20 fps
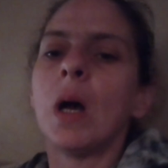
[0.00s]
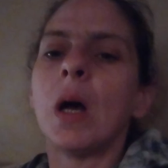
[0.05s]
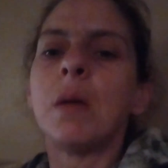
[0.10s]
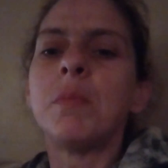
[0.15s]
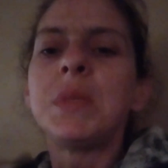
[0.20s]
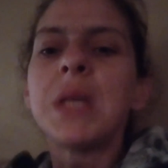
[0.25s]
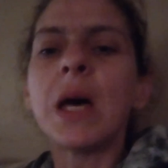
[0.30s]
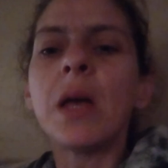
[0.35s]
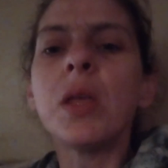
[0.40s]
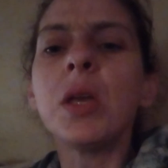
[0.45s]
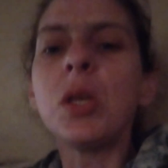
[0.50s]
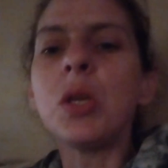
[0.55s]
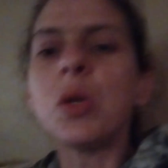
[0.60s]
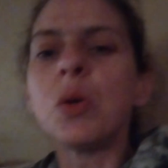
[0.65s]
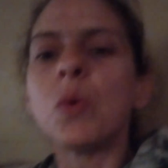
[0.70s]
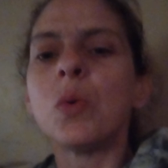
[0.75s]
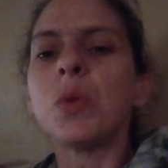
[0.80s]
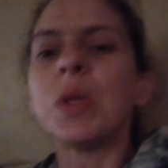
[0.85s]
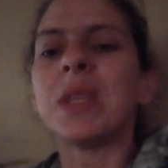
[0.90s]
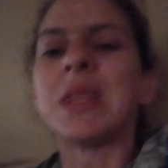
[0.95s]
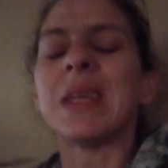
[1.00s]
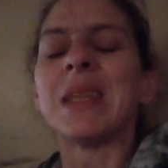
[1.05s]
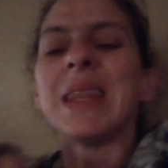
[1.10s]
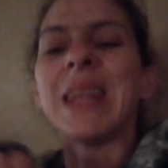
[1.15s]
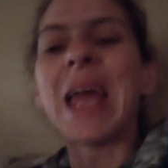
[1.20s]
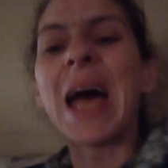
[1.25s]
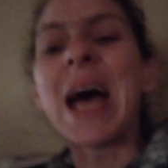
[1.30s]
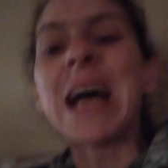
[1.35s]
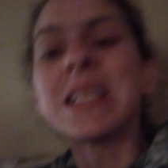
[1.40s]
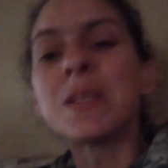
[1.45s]
I'm telling you that the
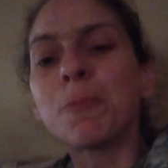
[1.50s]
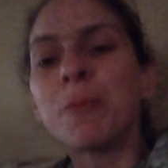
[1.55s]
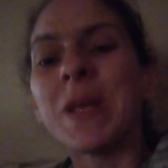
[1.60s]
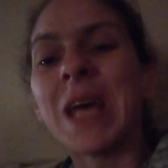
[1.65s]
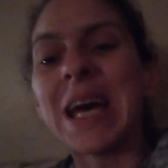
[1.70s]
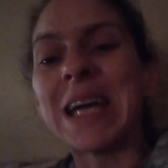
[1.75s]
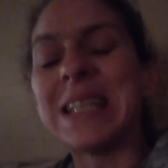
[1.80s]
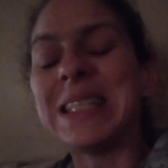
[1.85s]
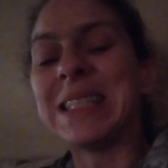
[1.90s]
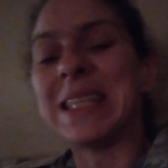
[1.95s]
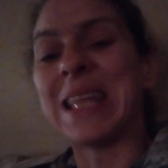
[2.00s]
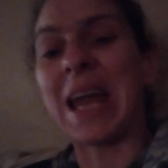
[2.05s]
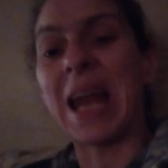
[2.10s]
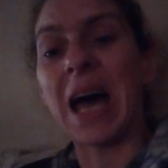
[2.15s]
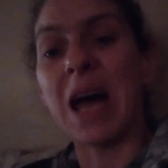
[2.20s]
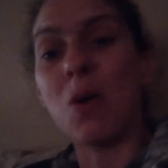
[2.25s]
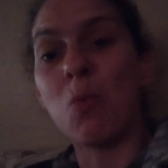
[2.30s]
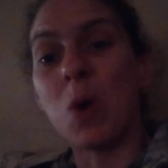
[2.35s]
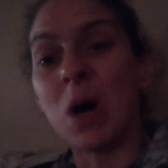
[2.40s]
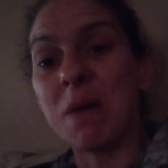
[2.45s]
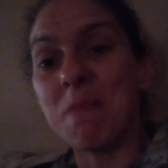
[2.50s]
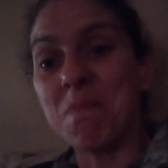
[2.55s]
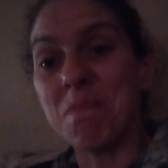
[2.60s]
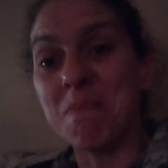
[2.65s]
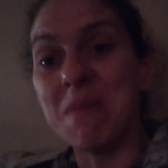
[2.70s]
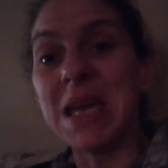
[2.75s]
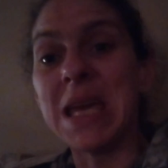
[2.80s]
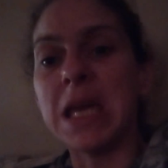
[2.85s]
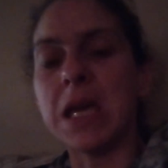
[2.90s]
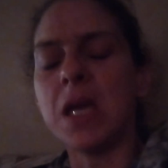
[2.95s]
last place that I want
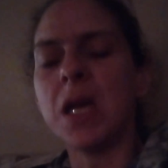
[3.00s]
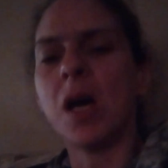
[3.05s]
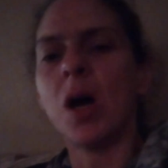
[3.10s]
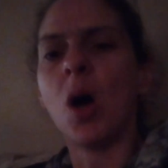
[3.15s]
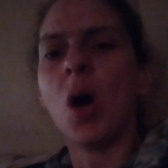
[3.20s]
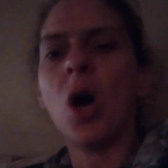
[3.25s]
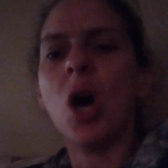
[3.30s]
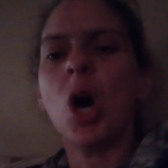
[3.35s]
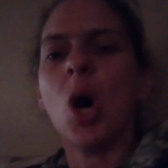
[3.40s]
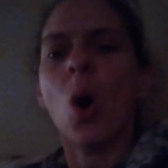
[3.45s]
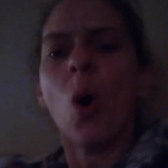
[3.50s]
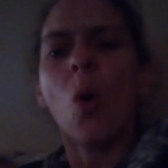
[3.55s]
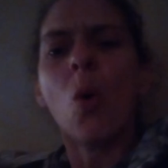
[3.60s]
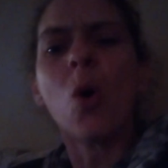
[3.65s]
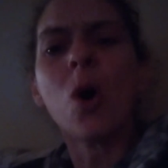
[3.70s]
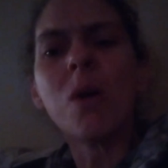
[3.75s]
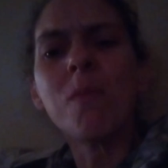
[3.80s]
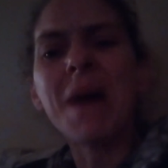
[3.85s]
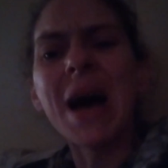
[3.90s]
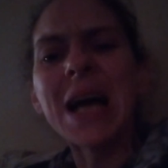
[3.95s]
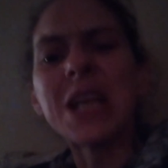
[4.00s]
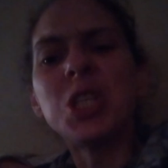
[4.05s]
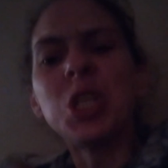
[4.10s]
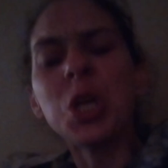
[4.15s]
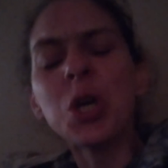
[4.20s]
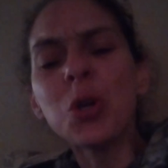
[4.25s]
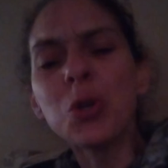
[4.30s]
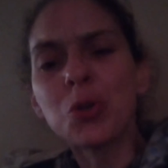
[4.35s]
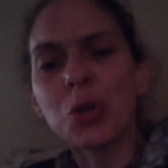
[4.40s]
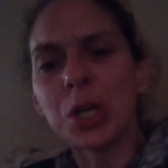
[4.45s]
me or my
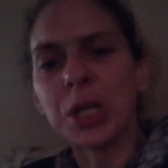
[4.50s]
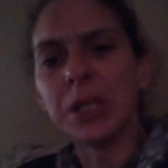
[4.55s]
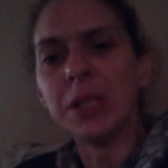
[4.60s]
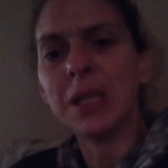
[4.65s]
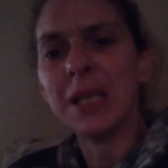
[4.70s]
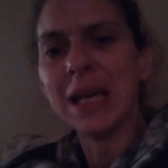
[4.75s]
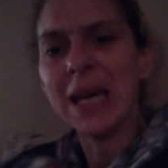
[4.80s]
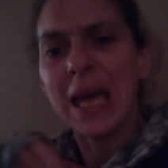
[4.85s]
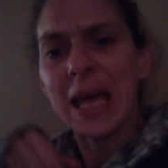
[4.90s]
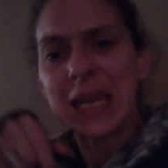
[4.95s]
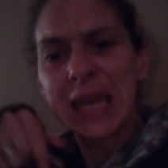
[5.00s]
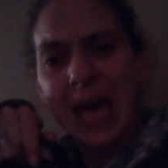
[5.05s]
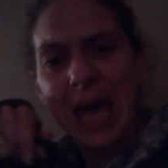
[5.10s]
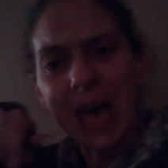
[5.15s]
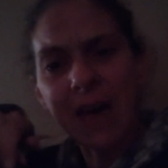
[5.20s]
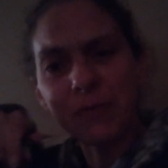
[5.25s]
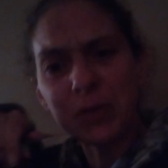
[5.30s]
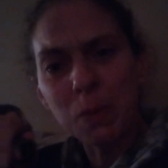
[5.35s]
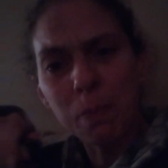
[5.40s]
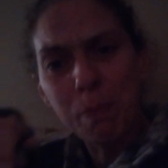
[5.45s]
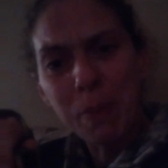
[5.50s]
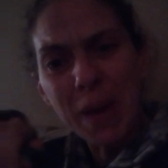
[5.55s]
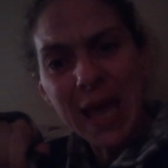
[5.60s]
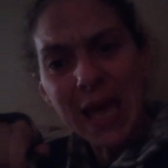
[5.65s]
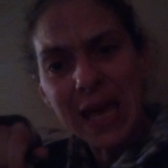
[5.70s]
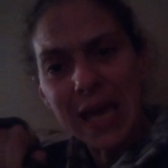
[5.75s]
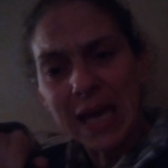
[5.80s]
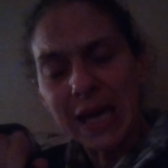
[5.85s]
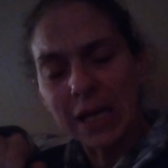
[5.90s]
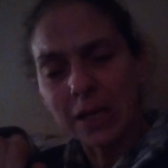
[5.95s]
children to have to
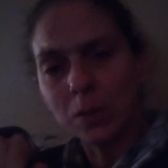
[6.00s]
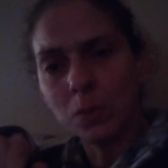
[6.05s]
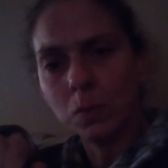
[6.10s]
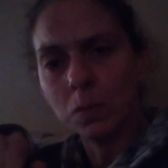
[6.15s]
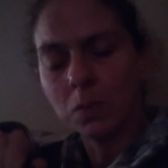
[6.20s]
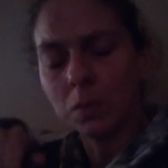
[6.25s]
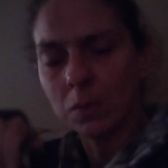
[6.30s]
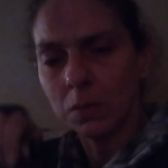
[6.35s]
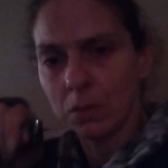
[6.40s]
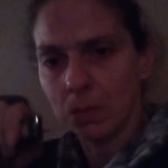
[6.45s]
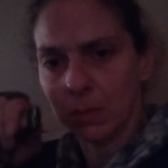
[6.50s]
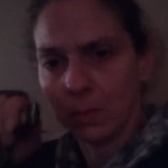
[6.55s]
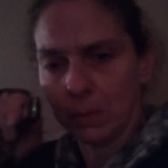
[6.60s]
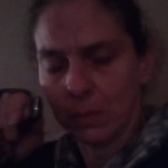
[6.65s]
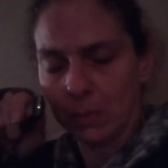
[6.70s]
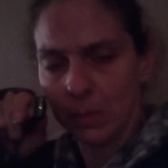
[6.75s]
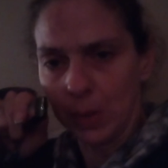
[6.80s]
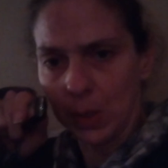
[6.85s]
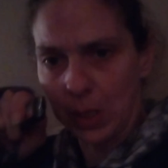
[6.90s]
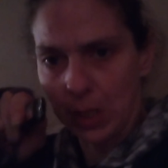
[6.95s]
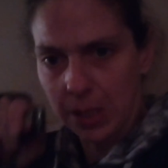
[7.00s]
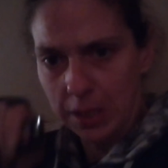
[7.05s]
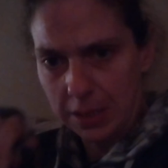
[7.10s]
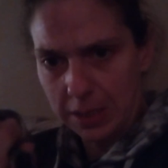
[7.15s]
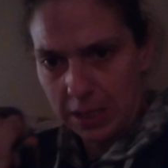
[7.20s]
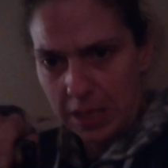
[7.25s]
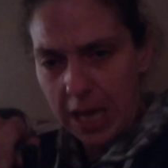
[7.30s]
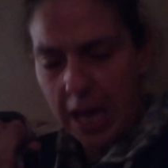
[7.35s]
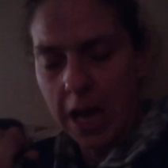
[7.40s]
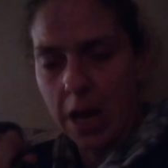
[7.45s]
be in
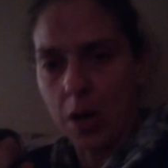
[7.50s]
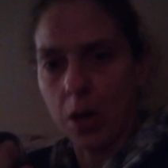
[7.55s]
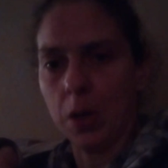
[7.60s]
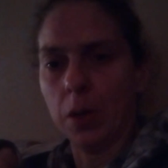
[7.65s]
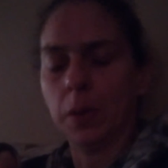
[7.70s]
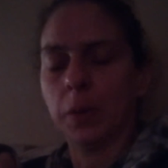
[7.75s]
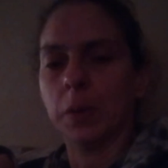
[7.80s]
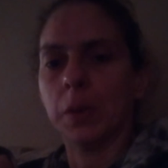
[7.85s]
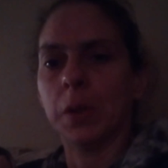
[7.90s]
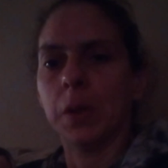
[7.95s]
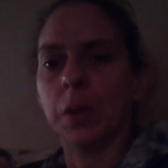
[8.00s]
is there.